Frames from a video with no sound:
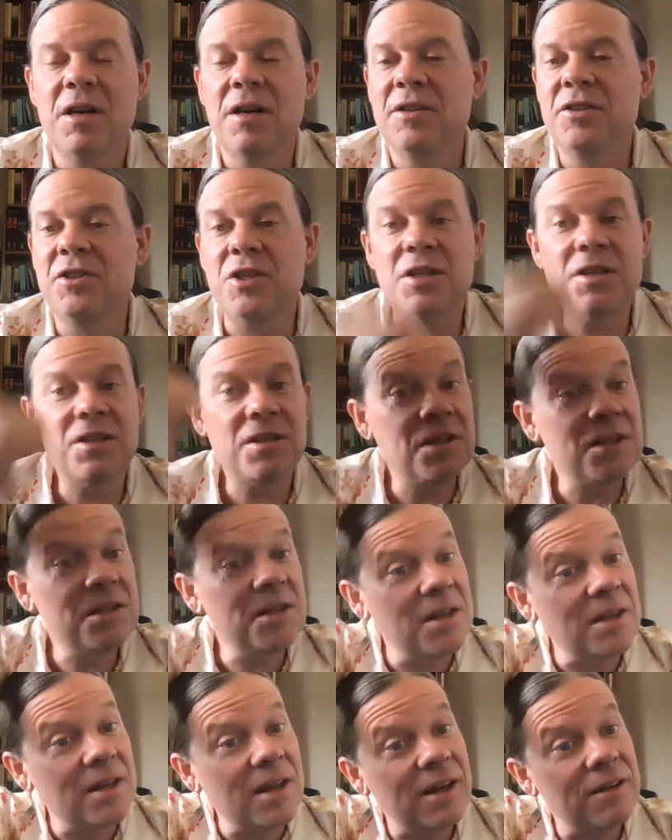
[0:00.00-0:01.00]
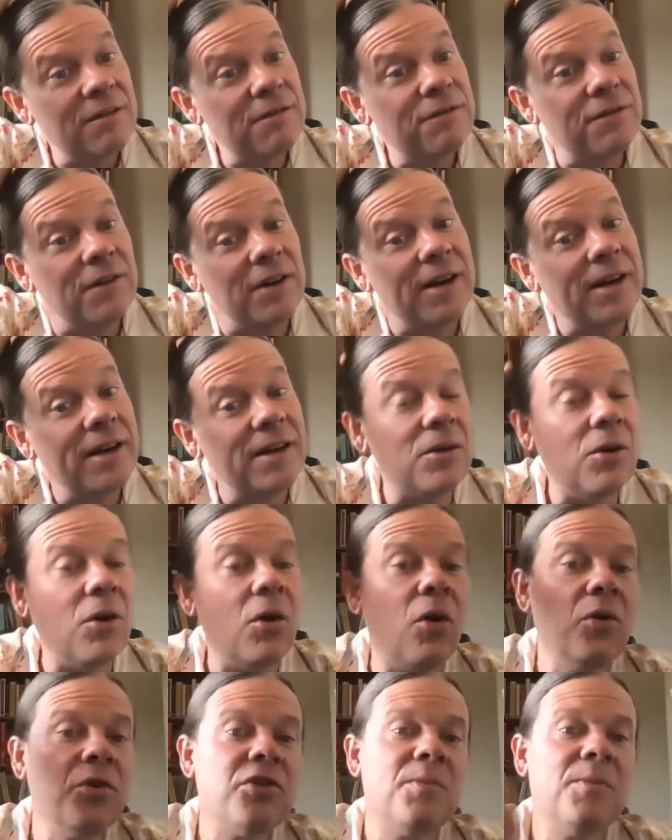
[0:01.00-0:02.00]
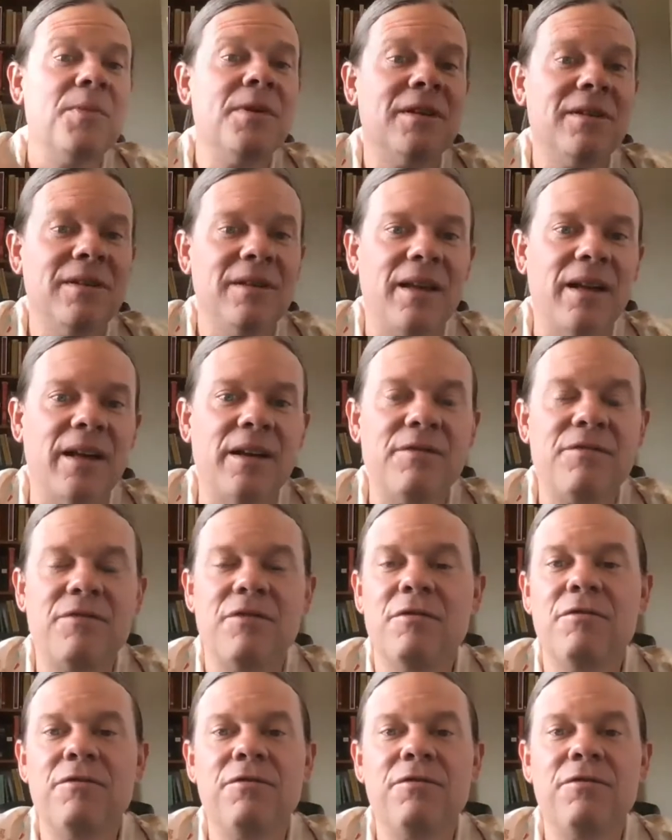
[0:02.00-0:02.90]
Jesus did not find ultimate life